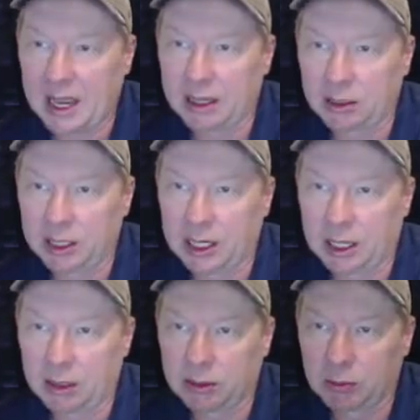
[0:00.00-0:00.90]
clean
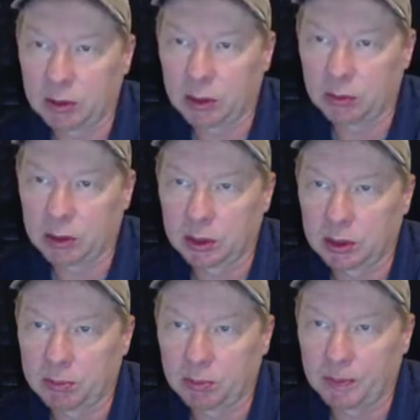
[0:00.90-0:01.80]
out, where we're going
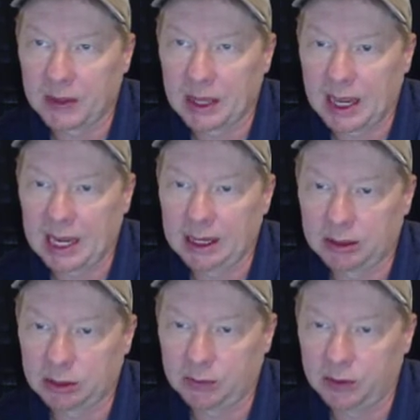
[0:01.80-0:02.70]
to
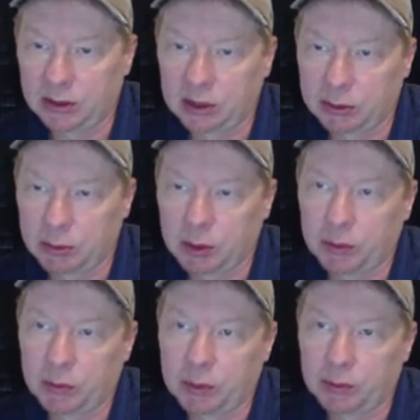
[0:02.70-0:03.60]
actually physically remove it
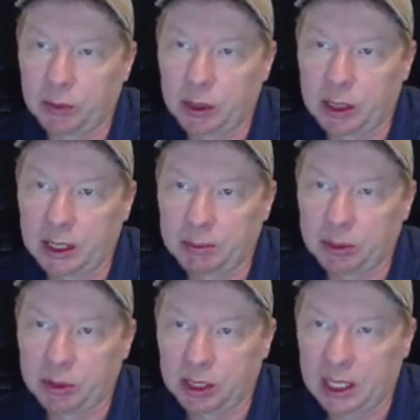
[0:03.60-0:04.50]
from the front and
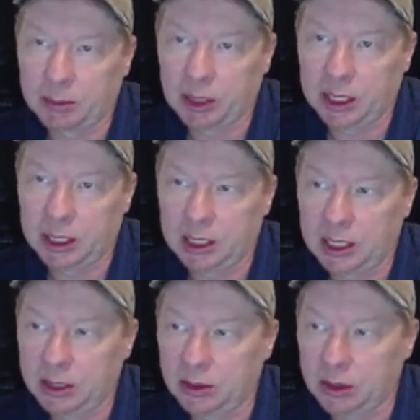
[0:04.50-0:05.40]
put the camera head
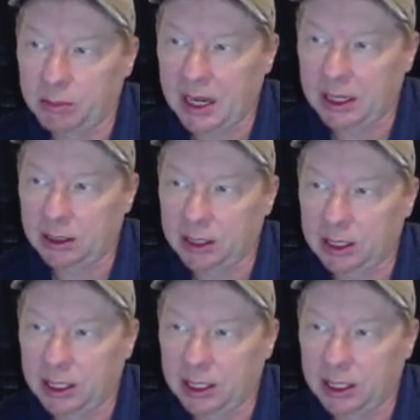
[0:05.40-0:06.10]
into the back clean out